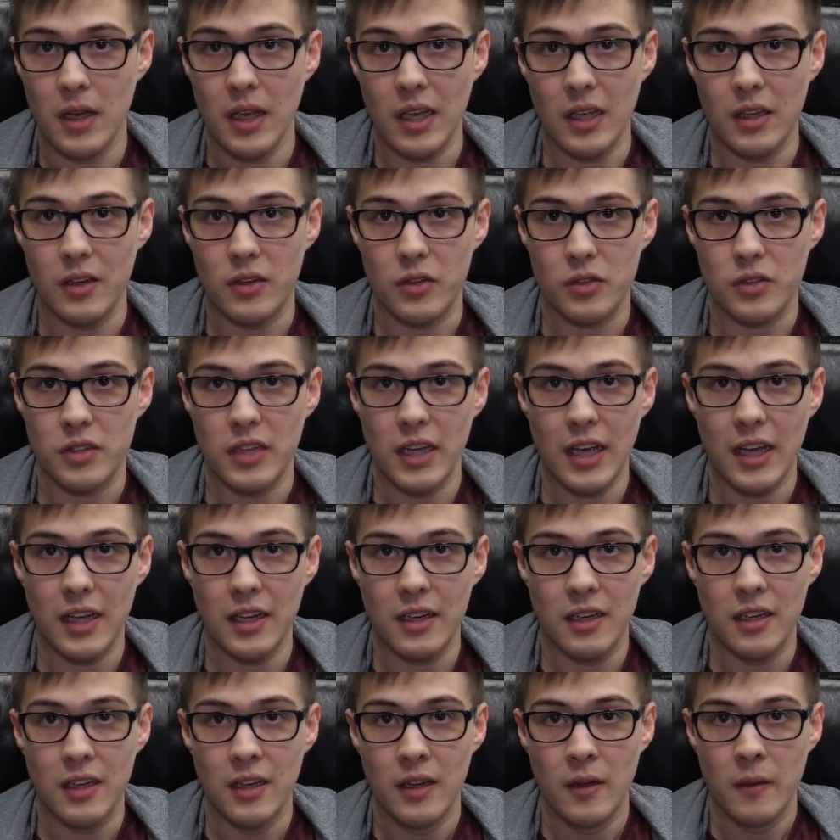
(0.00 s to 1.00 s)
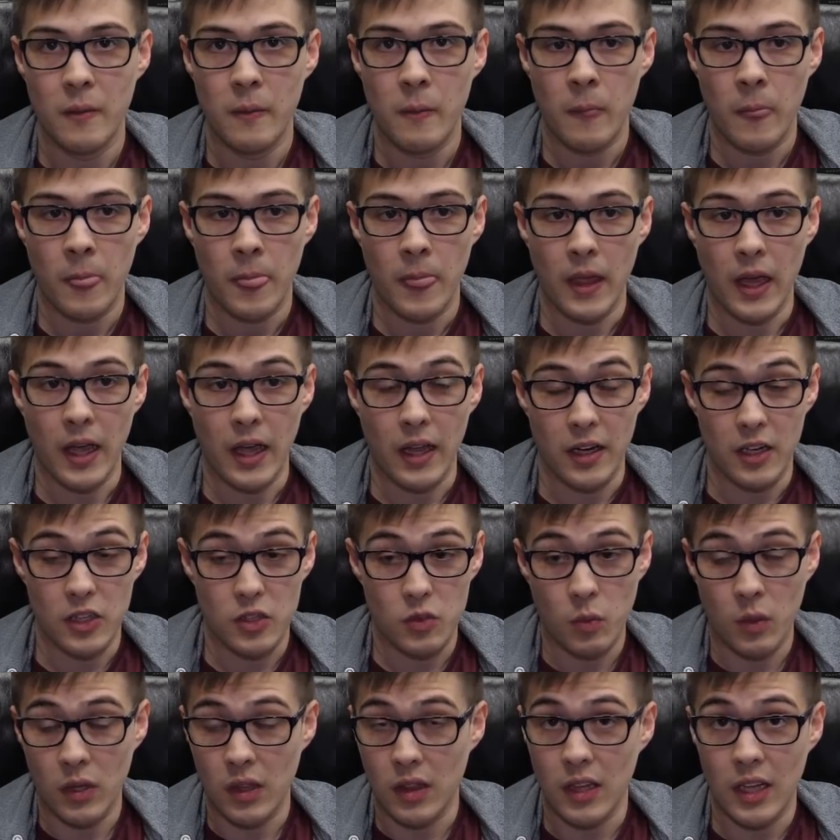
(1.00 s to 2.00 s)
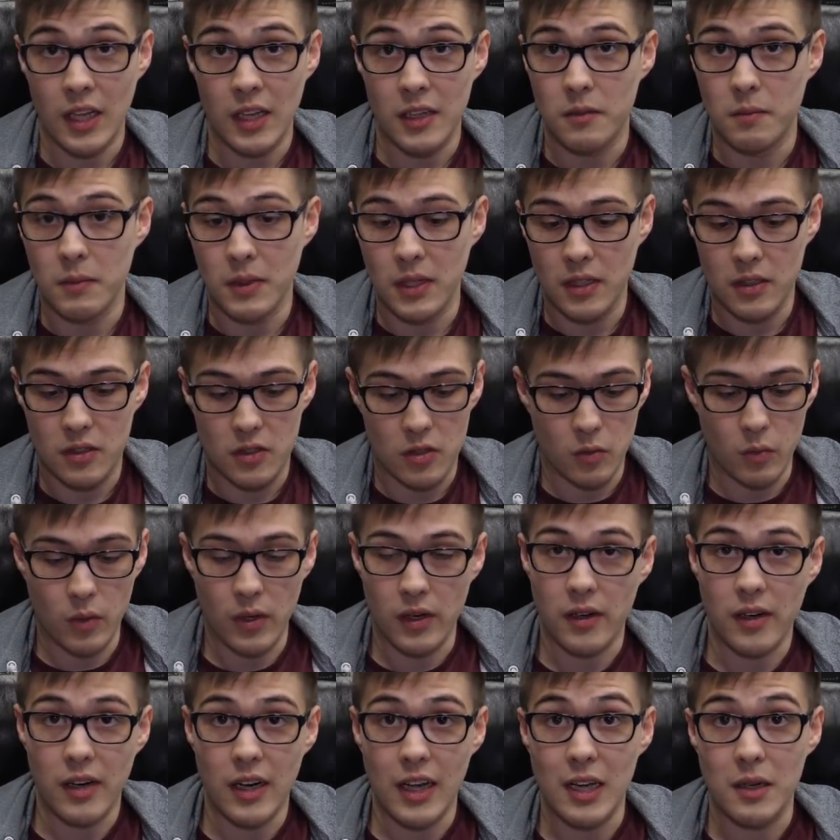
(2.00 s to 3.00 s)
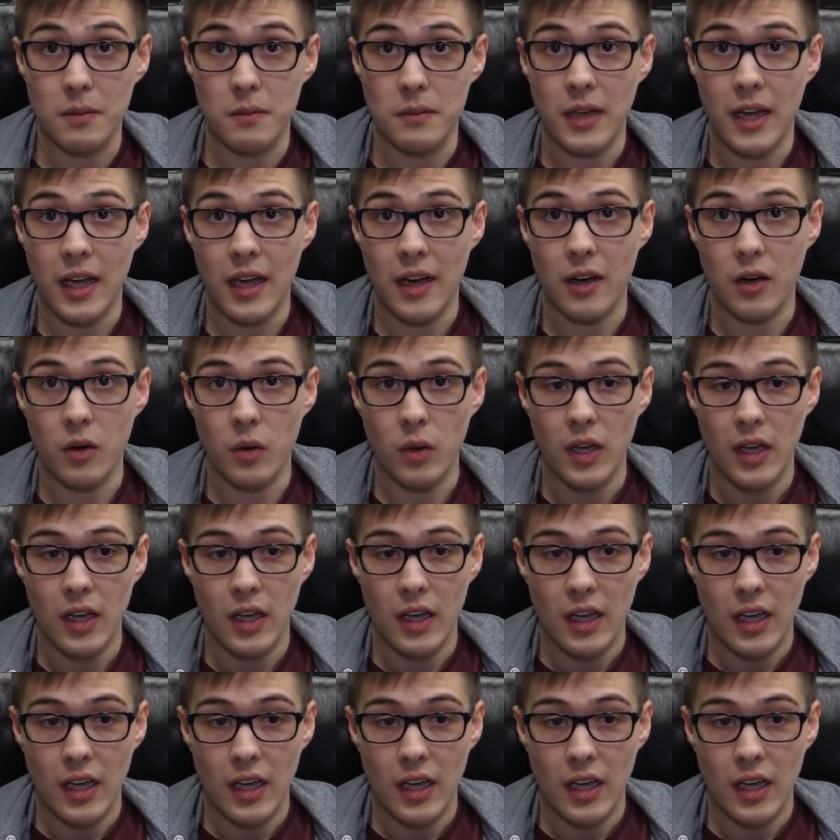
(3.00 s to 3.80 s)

eight or 10, and it's what led me to where I am now.